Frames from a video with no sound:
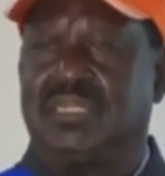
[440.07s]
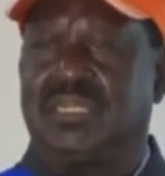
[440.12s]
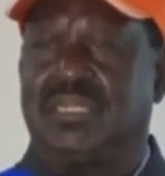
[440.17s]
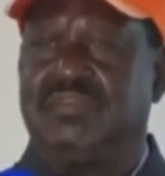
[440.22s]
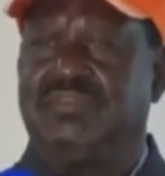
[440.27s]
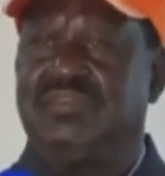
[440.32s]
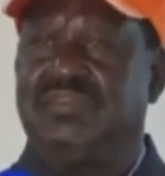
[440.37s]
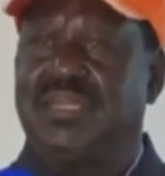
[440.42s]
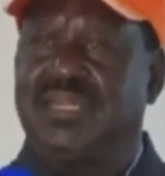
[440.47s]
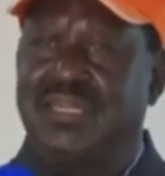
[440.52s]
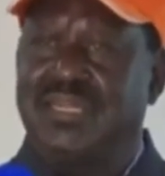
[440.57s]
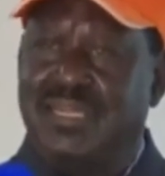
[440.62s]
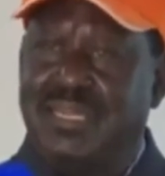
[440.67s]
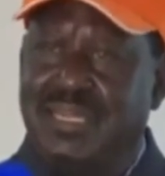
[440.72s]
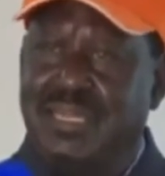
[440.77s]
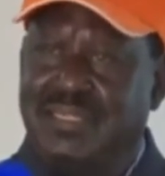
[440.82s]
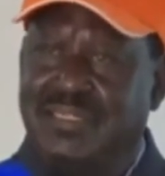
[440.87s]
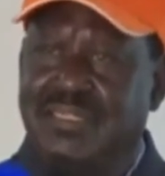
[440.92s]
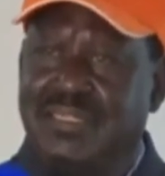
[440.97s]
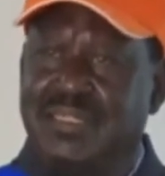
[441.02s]
If you are
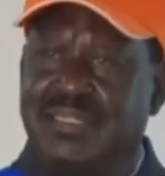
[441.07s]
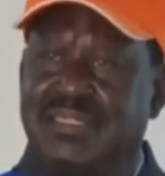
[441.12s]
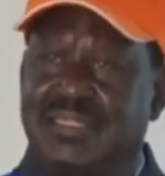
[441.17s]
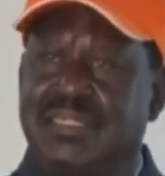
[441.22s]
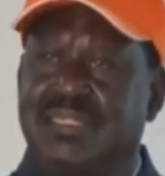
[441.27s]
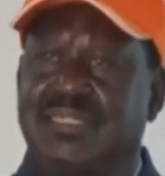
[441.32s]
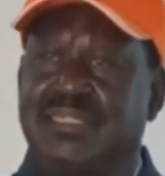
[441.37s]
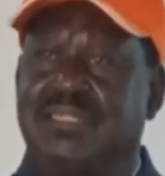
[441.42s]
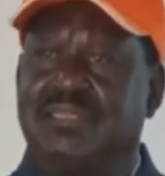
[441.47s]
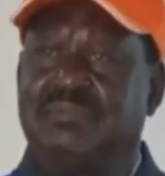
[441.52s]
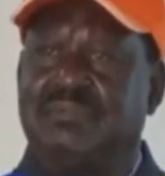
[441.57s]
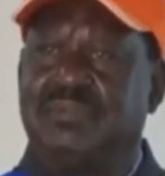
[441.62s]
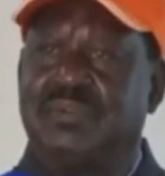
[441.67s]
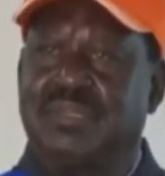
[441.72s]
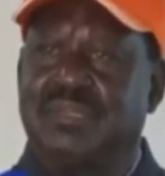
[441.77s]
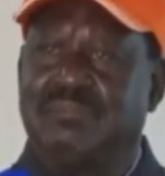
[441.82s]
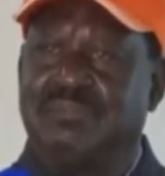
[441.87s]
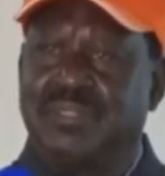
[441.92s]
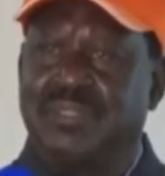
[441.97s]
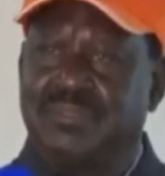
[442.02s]
elected
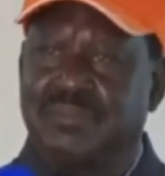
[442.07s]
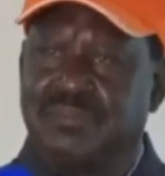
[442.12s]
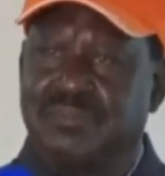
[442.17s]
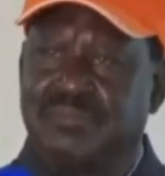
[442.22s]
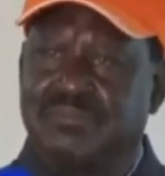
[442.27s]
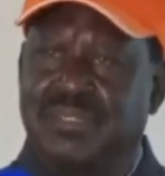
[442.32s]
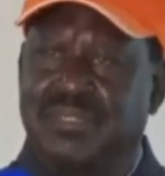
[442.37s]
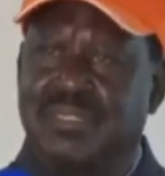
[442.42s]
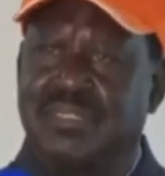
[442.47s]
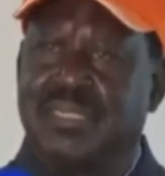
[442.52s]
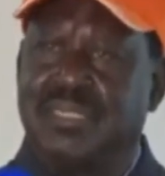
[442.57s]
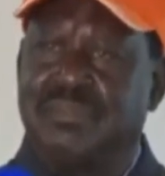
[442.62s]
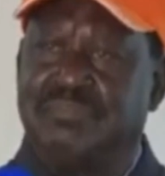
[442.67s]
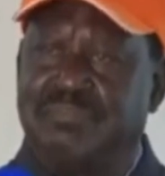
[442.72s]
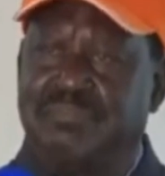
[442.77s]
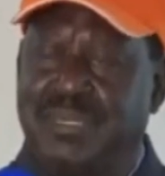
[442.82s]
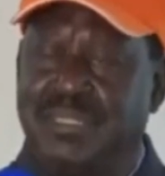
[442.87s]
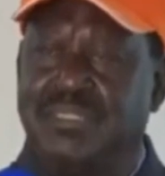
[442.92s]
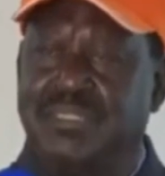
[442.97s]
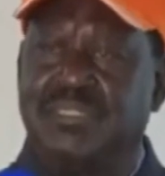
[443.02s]
on a particular
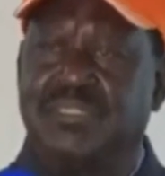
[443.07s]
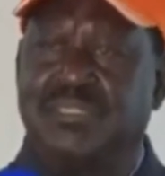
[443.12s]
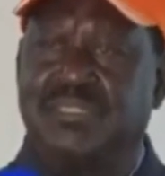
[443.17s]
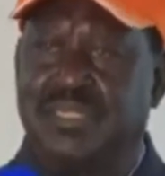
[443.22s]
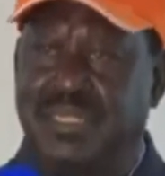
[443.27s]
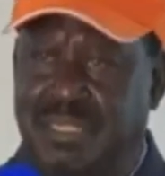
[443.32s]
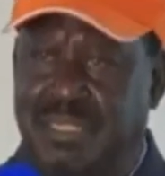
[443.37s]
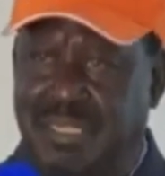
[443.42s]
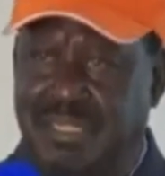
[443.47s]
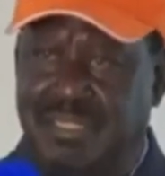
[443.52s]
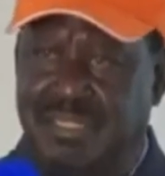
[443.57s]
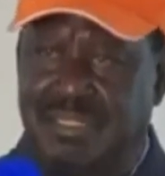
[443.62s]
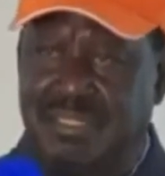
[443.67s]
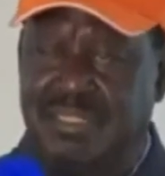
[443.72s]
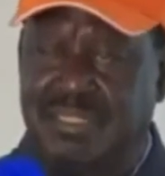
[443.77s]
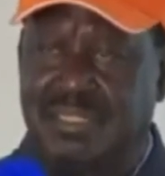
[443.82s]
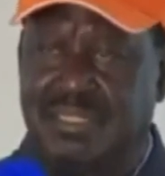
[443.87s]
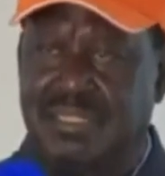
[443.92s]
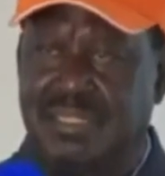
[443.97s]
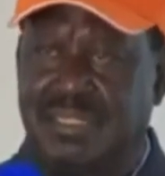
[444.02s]
party's ticket
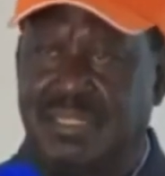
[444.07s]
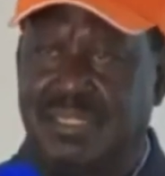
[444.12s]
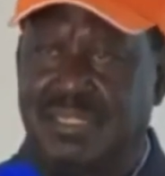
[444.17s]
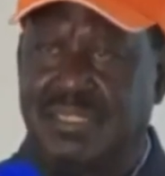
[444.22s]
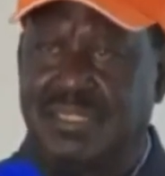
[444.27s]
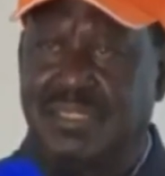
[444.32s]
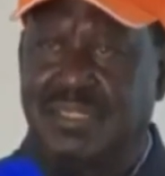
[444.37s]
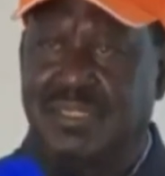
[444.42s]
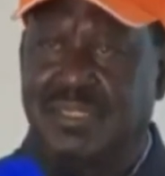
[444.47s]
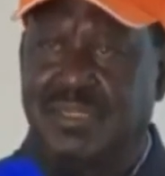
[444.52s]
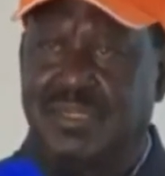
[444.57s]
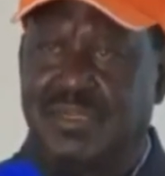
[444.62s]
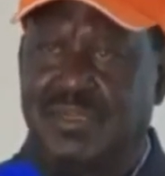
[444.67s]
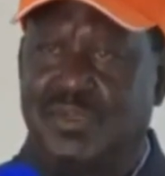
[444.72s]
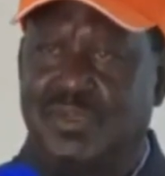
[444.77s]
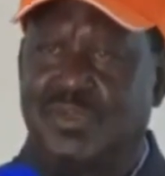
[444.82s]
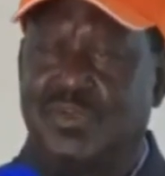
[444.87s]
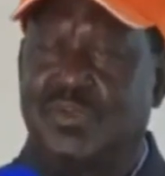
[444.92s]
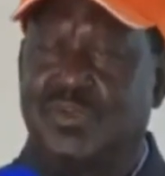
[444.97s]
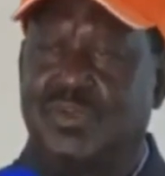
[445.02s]

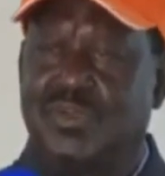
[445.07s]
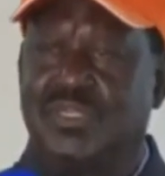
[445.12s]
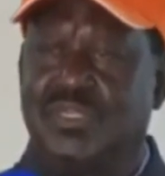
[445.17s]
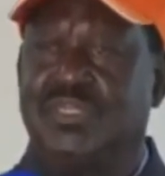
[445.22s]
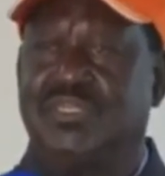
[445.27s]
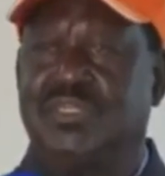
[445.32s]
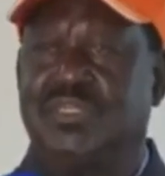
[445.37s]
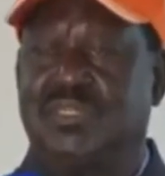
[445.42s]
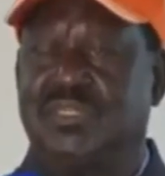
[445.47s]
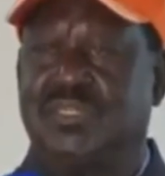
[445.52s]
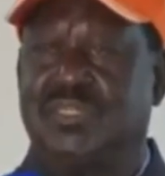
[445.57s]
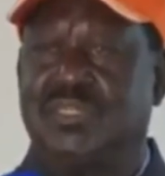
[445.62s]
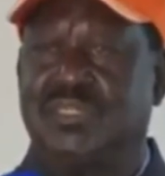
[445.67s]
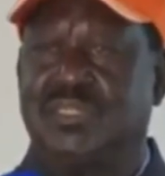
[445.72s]
or a coalition,